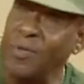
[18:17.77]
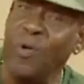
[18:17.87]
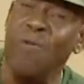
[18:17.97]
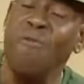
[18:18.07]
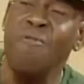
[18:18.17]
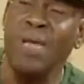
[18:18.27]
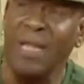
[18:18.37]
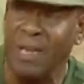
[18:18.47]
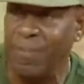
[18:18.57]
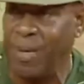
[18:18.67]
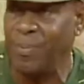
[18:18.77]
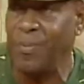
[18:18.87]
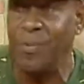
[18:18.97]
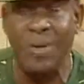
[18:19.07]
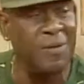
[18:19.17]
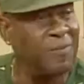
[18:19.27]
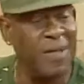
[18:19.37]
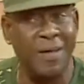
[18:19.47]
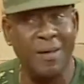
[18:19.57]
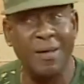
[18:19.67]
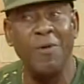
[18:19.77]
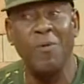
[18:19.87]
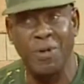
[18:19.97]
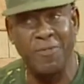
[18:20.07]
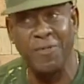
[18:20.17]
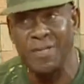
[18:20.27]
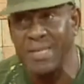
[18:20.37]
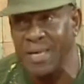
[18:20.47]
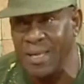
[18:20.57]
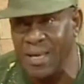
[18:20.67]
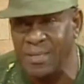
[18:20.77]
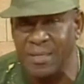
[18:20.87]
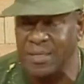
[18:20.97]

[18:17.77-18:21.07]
who were really the people who lived here, who were the first Indians.